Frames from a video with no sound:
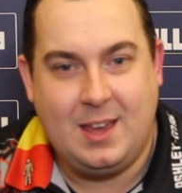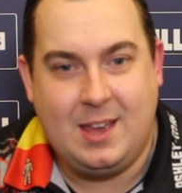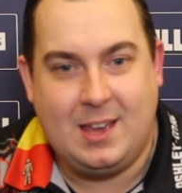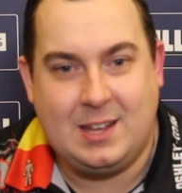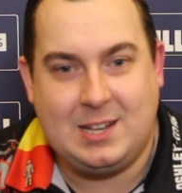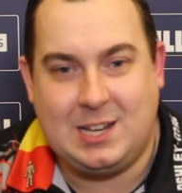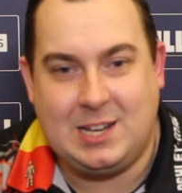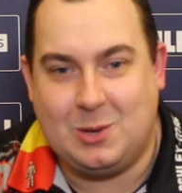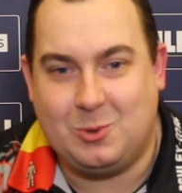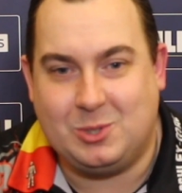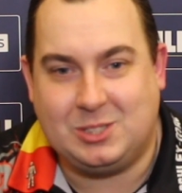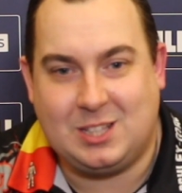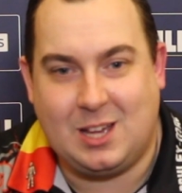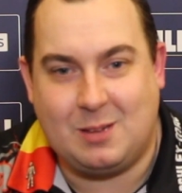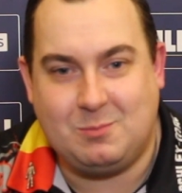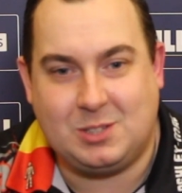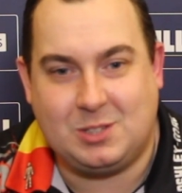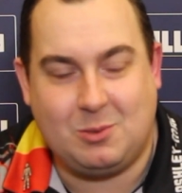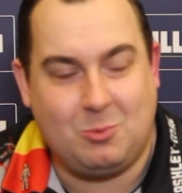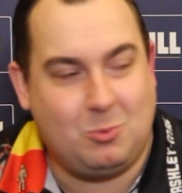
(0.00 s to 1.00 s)
And then there was
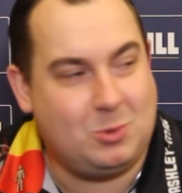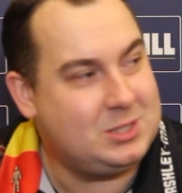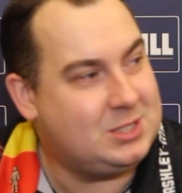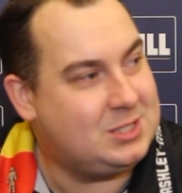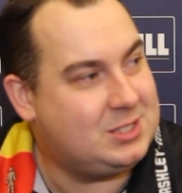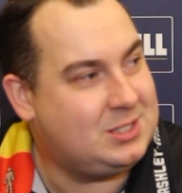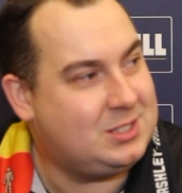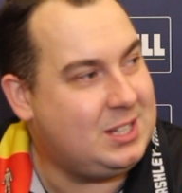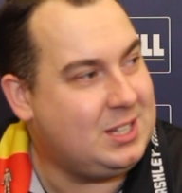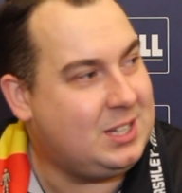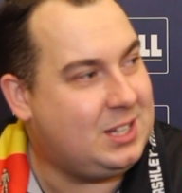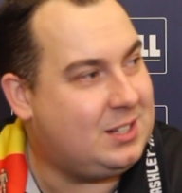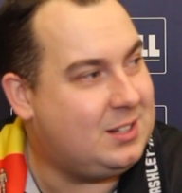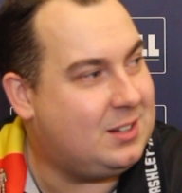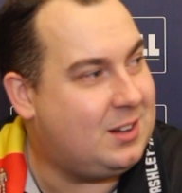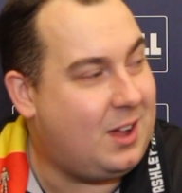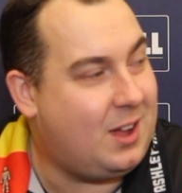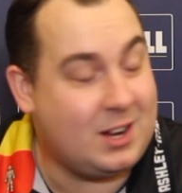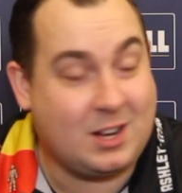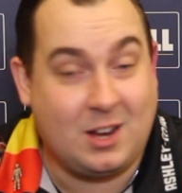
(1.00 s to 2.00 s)
times I was
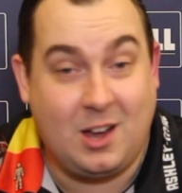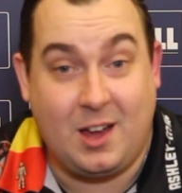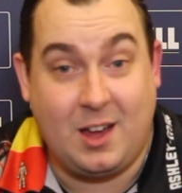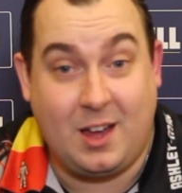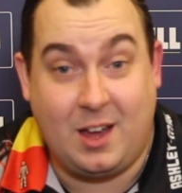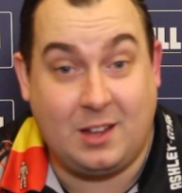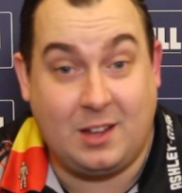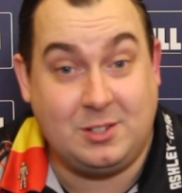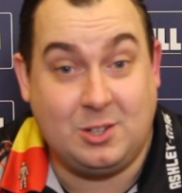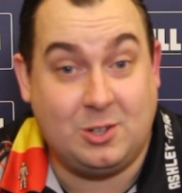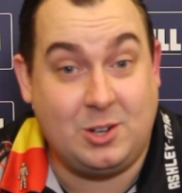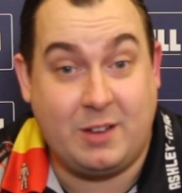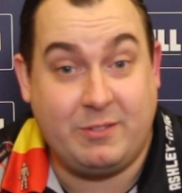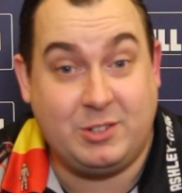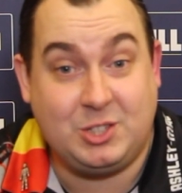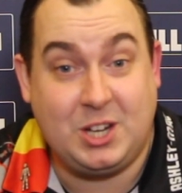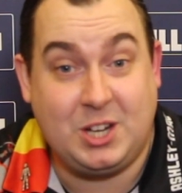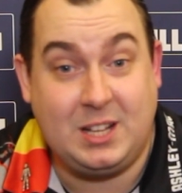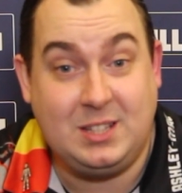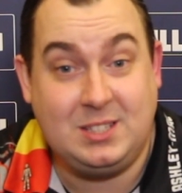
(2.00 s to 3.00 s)
thinking I don't have
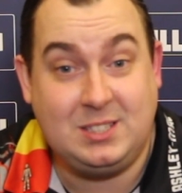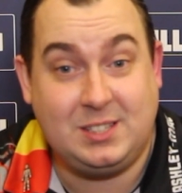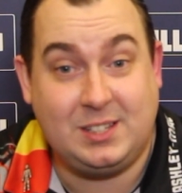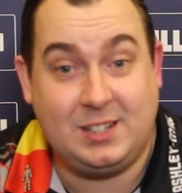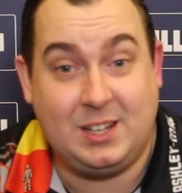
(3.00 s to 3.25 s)
a chance.